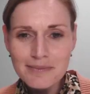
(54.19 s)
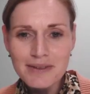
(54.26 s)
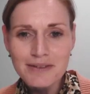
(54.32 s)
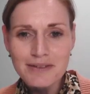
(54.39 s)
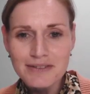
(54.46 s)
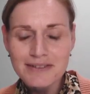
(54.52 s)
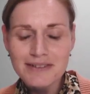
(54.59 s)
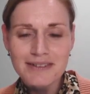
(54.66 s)

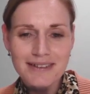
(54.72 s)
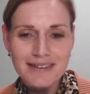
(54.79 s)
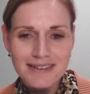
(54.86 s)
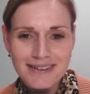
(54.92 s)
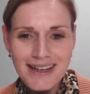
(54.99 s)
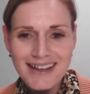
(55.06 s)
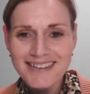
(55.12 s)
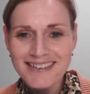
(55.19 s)
because
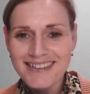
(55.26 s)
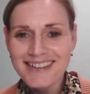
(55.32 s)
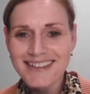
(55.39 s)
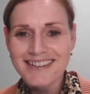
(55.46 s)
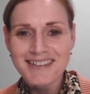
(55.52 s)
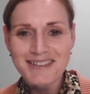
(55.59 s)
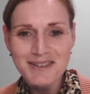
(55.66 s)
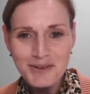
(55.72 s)
that's
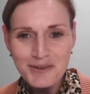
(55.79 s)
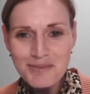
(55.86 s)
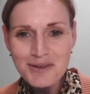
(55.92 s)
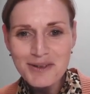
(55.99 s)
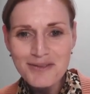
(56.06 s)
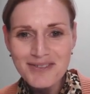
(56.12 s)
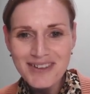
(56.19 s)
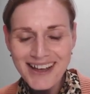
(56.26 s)
the
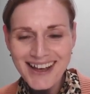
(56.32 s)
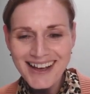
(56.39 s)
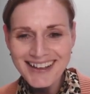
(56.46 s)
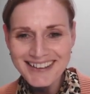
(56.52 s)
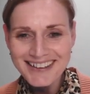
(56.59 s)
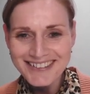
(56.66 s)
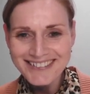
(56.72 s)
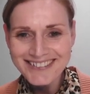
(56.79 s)
topic of the
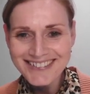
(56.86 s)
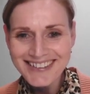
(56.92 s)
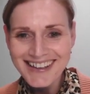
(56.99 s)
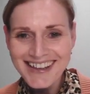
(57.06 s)
hackathon.